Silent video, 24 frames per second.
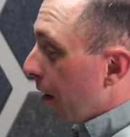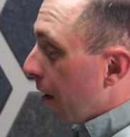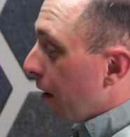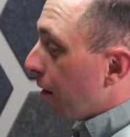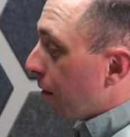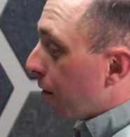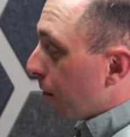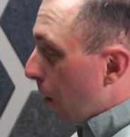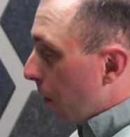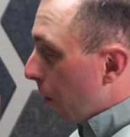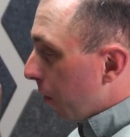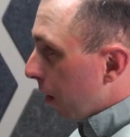
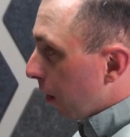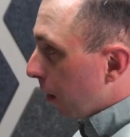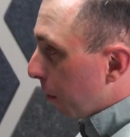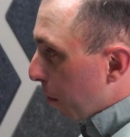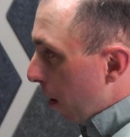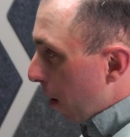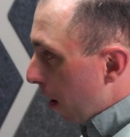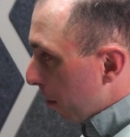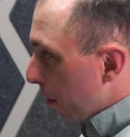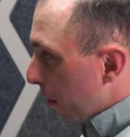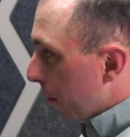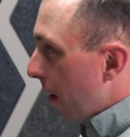solve this
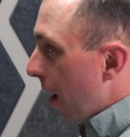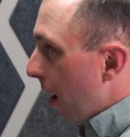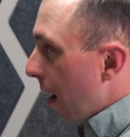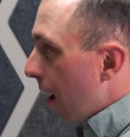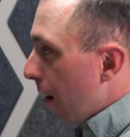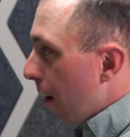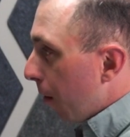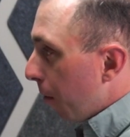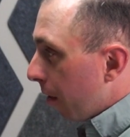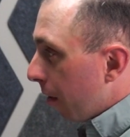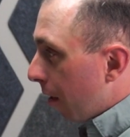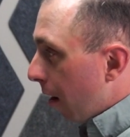problem
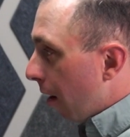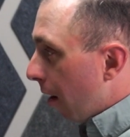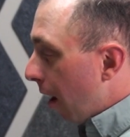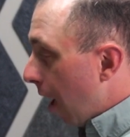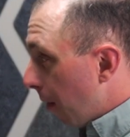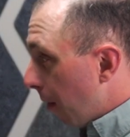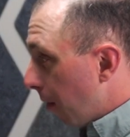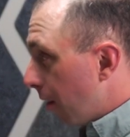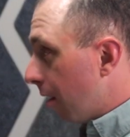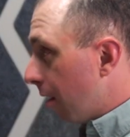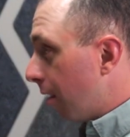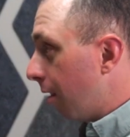now without
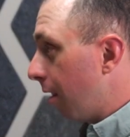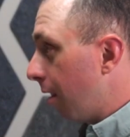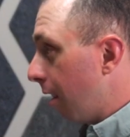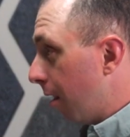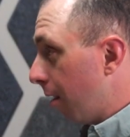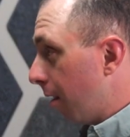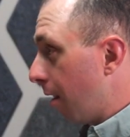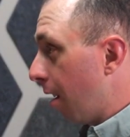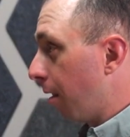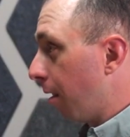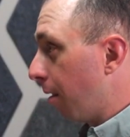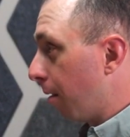having
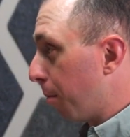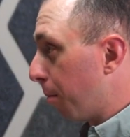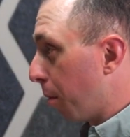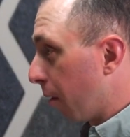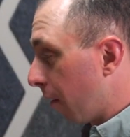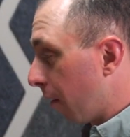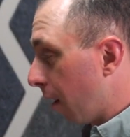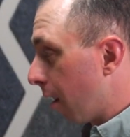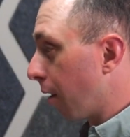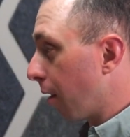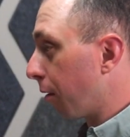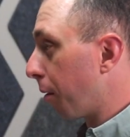and
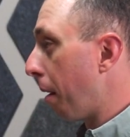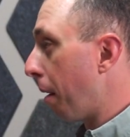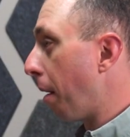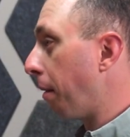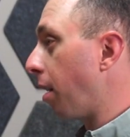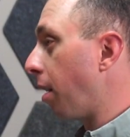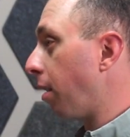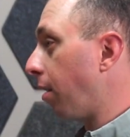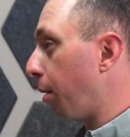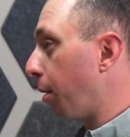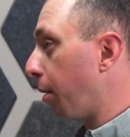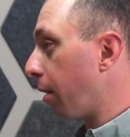prevent us from
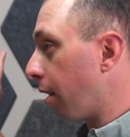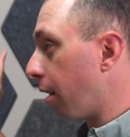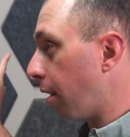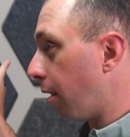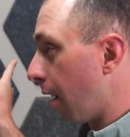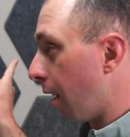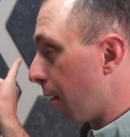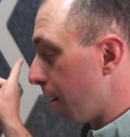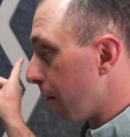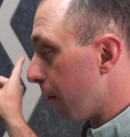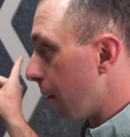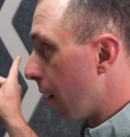having to deal with it
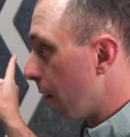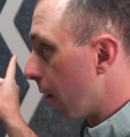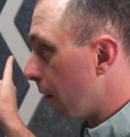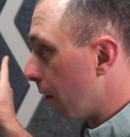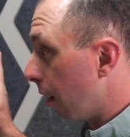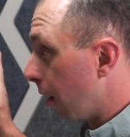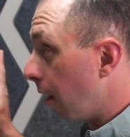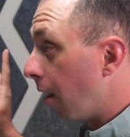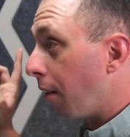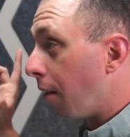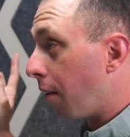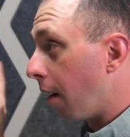down the road?
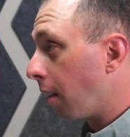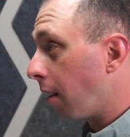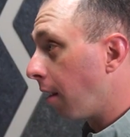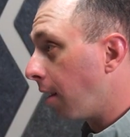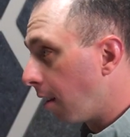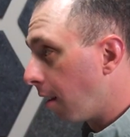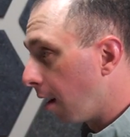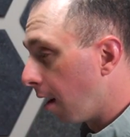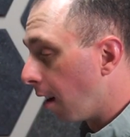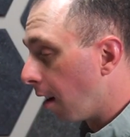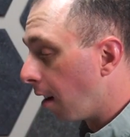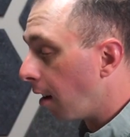And they finally
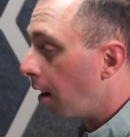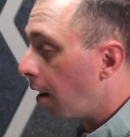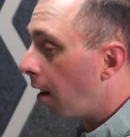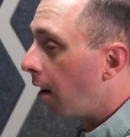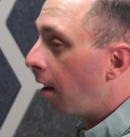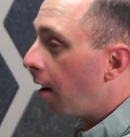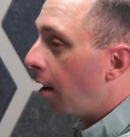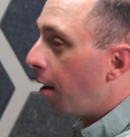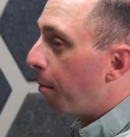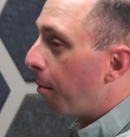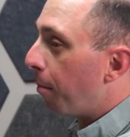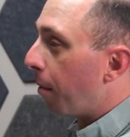did,
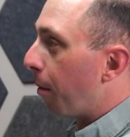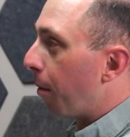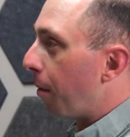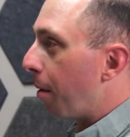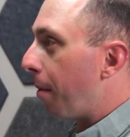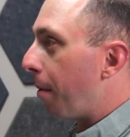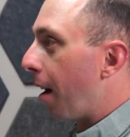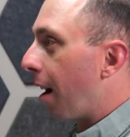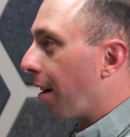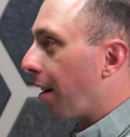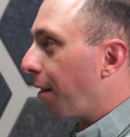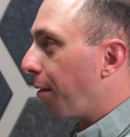but it
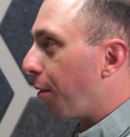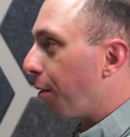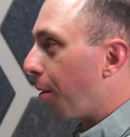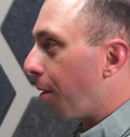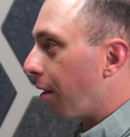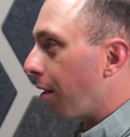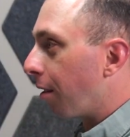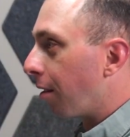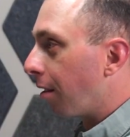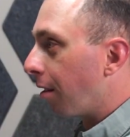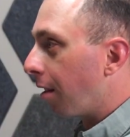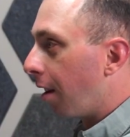went back and
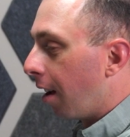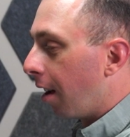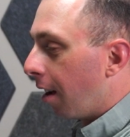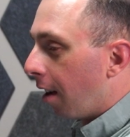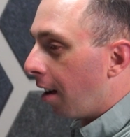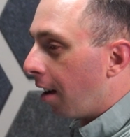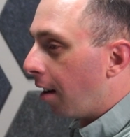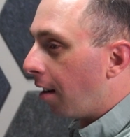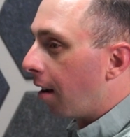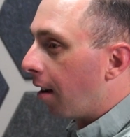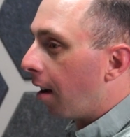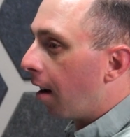forth.
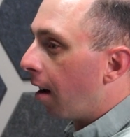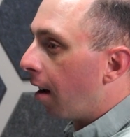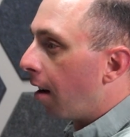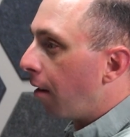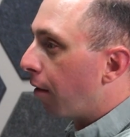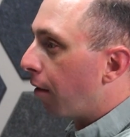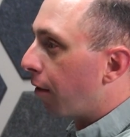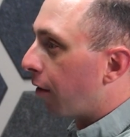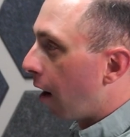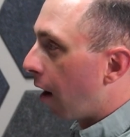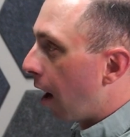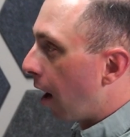And
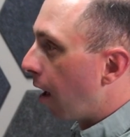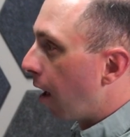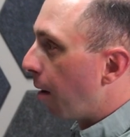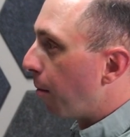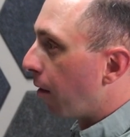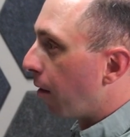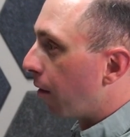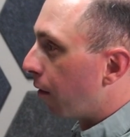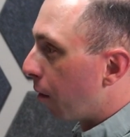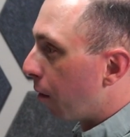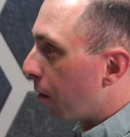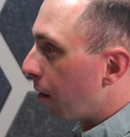Friday
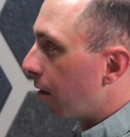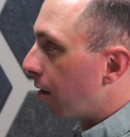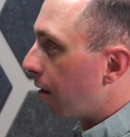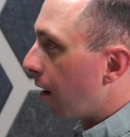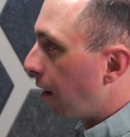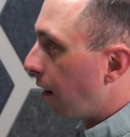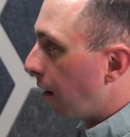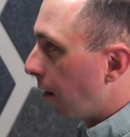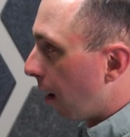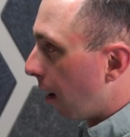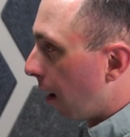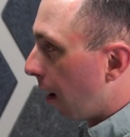before
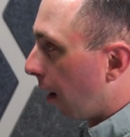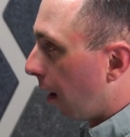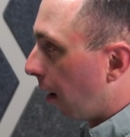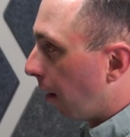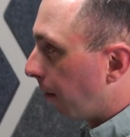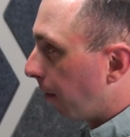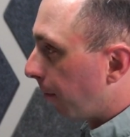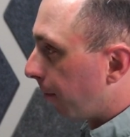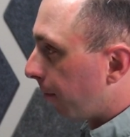Sine Die,